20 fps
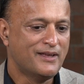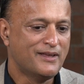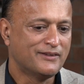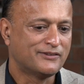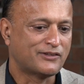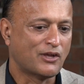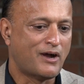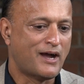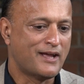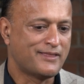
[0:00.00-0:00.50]
Yeah.
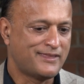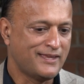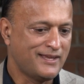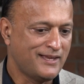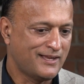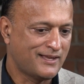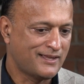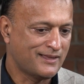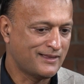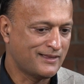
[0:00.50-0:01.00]
So I
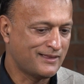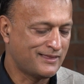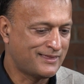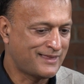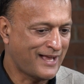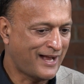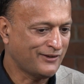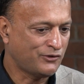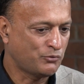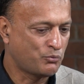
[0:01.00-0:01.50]
think
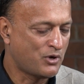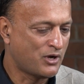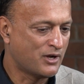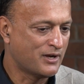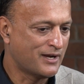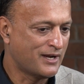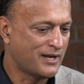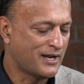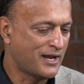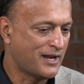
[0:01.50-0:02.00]
that's
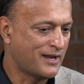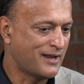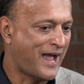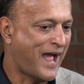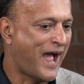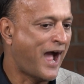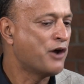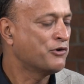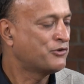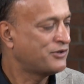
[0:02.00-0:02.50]
what
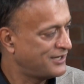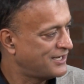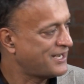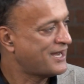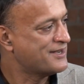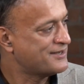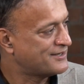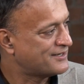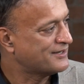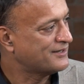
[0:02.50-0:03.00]
Outer
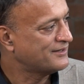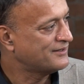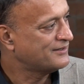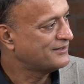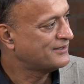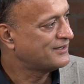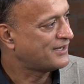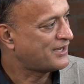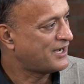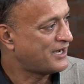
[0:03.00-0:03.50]
London
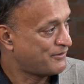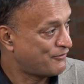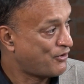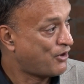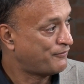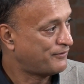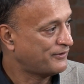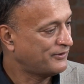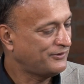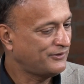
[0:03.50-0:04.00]
kind of
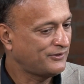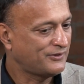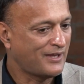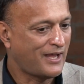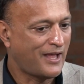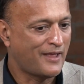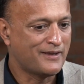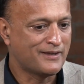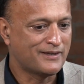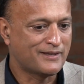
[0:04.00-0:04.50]
offers.
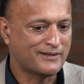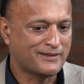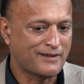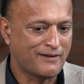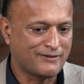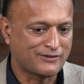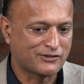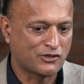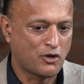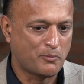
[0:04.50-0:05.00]
And there
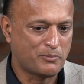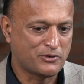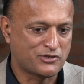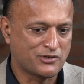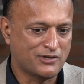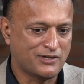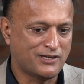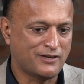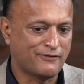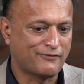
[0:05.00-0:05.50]
is an
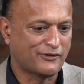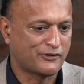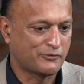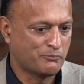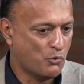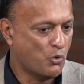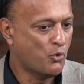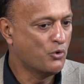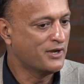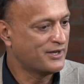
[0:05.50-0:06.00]
opportunity for
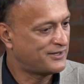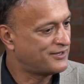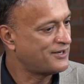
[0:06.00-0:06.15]
smaller